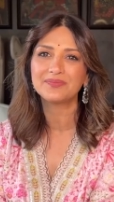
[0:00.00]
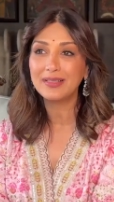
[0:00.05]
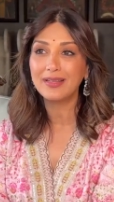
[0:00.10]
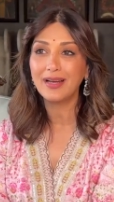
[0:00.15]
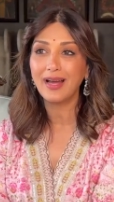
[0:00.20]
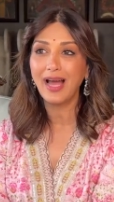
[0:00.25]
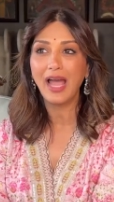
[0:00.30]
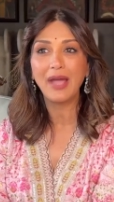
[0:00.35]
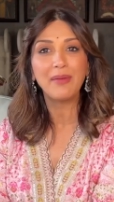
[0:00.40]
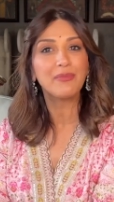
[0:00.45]

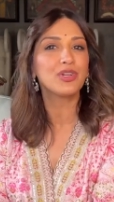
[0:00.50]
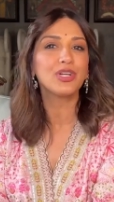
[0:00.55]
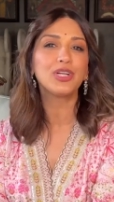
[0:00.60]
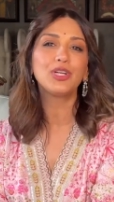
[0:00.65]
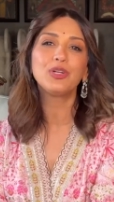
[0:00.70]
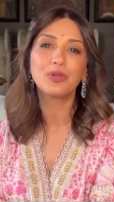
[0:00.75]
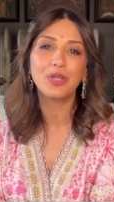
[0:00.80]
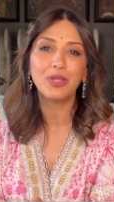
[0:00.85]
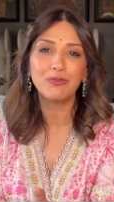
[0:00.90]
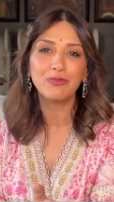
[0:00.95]
I'm
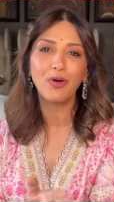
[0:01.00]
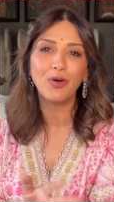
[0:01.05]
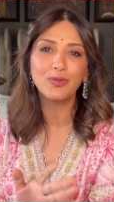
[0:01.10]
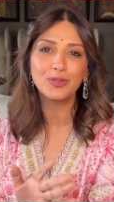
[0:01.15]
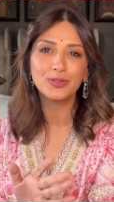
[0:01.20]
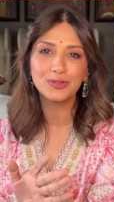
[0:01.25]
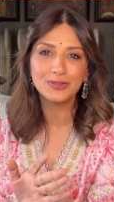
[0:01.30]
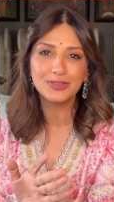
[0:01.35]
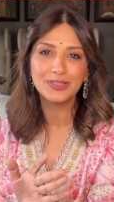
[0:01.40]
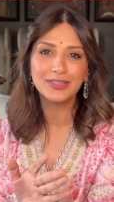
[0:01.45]
really looking
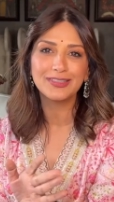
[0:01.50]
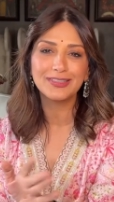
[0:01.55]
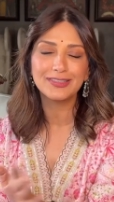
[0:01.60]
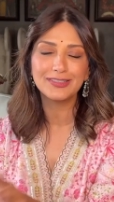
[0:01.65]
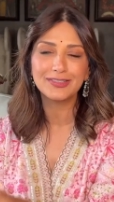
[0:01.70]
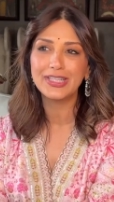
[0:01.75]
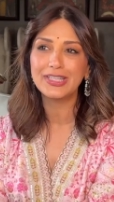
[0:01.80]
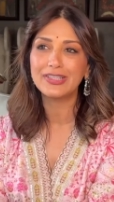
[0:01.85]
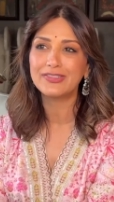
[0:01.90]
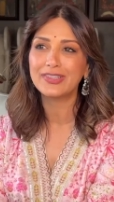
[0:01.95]
forward to the
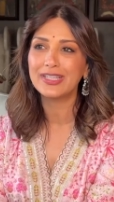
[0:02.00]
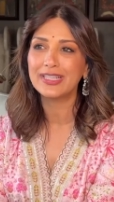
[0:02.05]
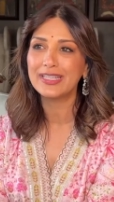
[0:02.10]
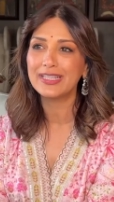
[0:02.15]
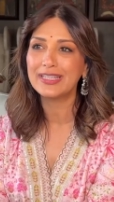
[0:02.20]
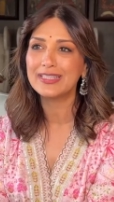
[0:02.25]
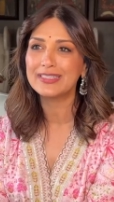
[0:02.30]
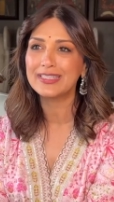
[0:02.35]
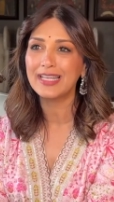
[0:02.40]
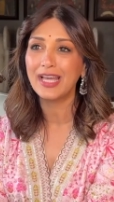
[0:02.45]

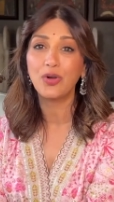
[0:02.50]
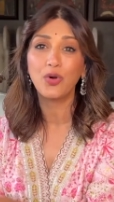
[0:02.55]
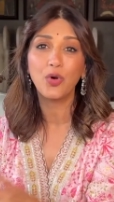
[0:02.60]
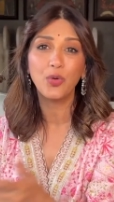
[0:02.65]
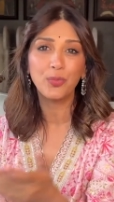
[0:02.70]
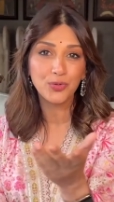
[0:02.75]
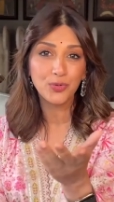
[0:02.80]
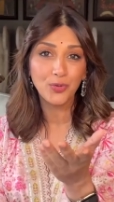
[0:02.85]
re-release I hope